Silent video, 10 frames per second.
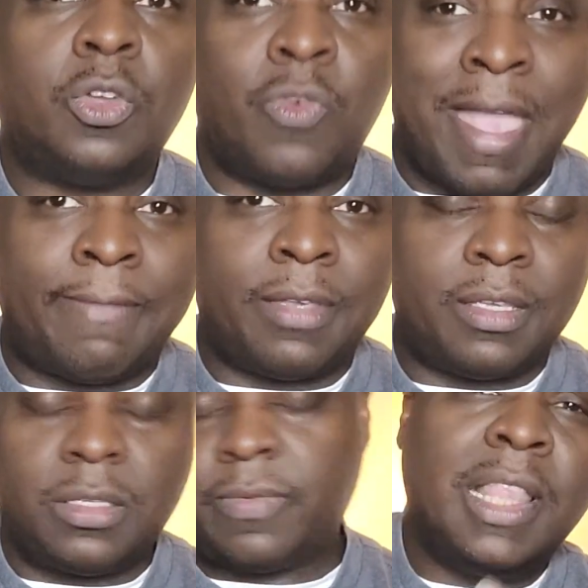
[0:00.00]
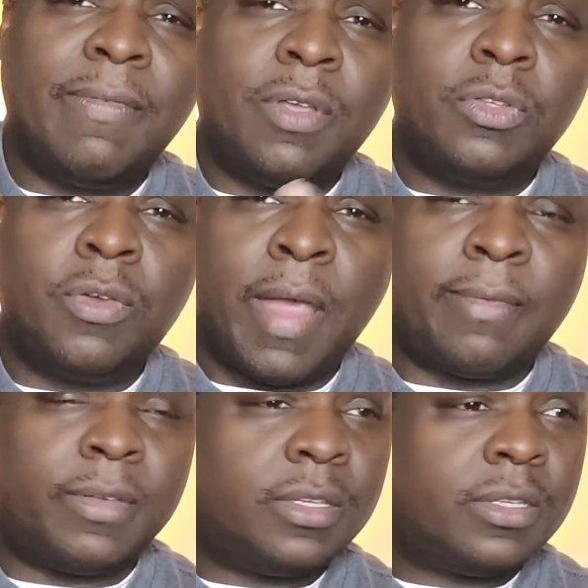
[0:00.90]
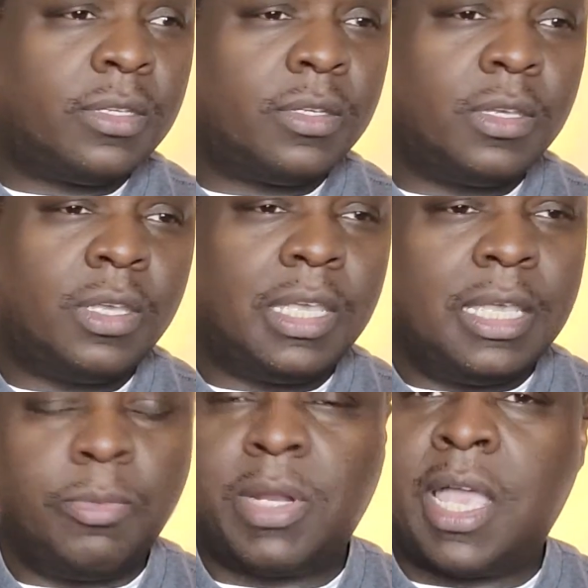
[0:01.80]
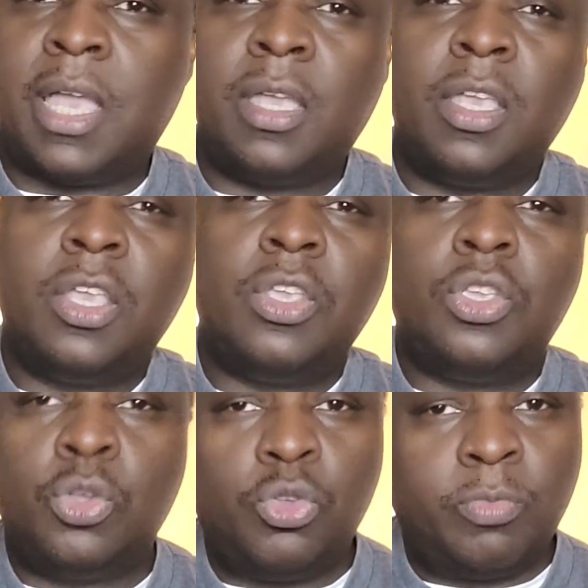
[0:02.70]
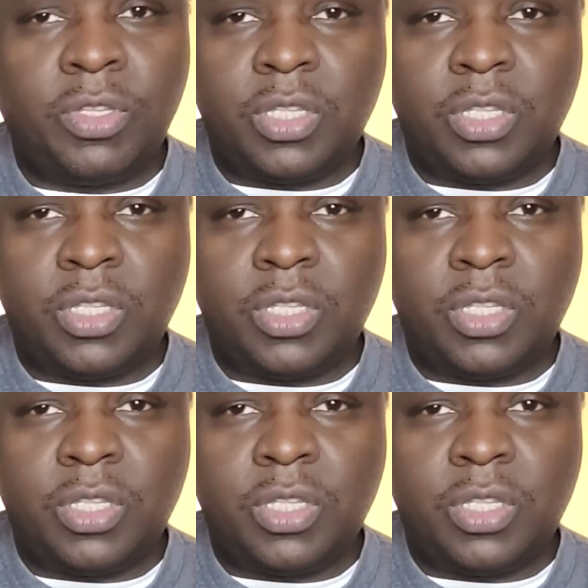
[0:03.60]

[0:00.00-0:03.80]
Graphics. Left Coast Graphics. Him and I, huge Mr.